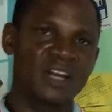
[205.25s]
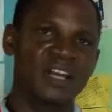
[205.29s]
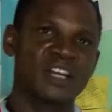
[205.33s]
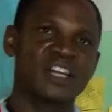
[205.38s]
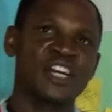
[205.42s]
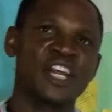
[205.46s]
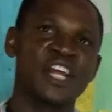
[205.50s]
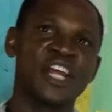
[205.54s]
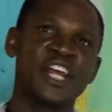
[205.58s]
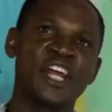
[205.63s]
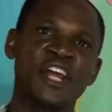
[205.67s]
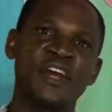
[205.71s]

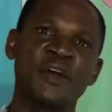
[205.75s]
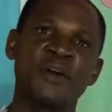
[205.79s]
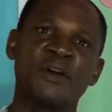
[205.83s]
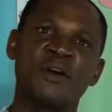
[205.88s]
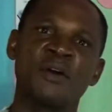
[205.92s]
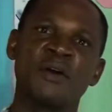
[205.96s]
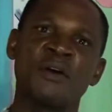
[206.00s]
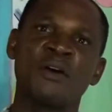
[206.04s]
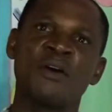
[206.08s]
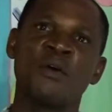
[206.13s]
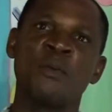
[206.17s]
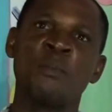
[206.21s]

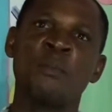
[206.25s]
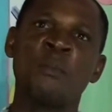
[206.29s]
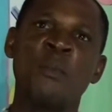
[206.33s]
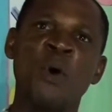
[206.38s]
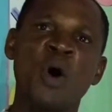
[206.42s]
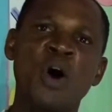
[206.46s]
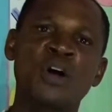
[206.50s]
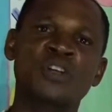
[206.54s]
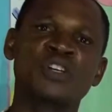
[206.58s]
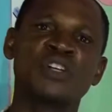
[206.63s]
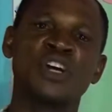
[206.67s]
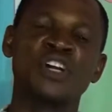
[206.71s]
the
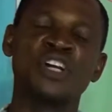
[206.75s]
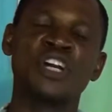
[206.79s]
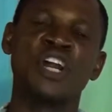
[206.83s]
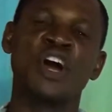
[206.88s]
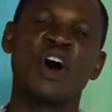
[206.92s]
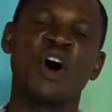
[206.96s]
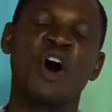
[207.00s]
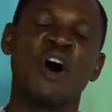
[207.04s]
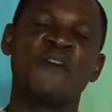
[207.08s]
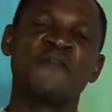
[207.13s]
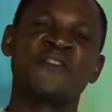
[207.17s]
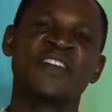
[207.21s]
mode
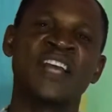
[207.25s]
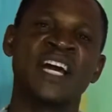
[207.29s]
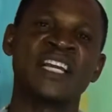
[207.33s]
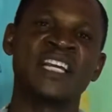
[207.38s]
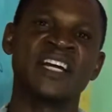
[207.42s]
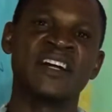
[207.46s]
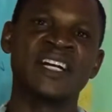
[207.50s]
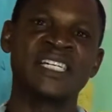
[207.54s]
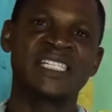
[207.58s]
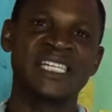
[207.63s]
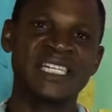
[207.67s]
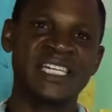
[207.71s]
of
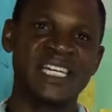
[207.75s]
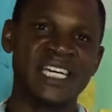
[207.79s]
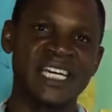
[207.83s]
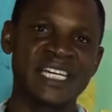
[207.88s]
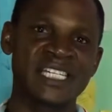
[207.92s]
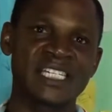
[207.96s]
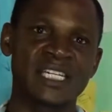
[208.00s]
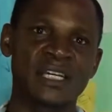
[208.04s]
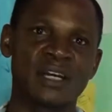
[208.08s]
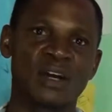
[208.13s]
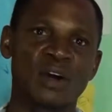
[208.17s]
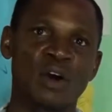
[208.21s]
generating
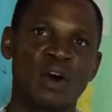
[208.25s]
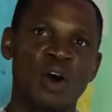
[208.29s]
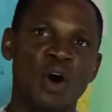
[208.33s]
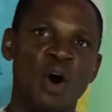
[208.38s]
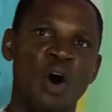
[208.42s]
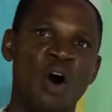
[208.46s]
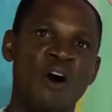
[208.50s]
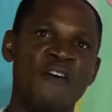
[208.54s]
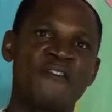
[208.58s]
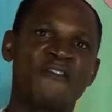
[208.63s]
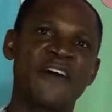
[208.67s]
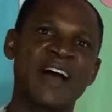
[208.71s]
it
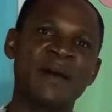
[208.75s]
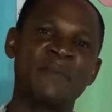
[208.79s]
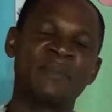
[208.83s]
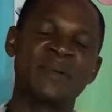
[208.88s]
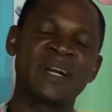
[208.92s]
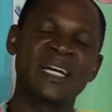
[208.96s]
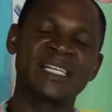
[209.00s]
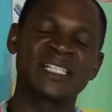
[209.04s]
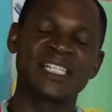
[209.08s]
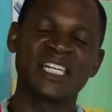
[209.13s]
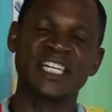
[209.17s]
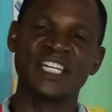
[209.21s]
or
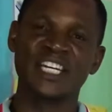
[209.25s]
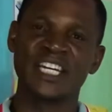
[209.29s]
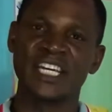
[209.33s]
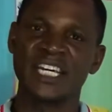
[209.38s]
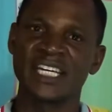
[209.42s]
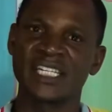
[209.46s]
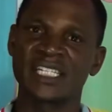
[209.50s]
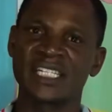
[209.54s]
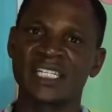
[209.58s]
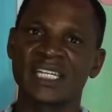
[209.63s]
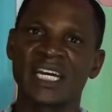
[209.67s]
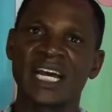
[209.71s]
vibrating
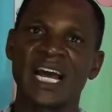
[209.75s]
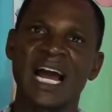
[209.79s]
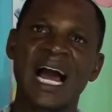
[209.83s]
it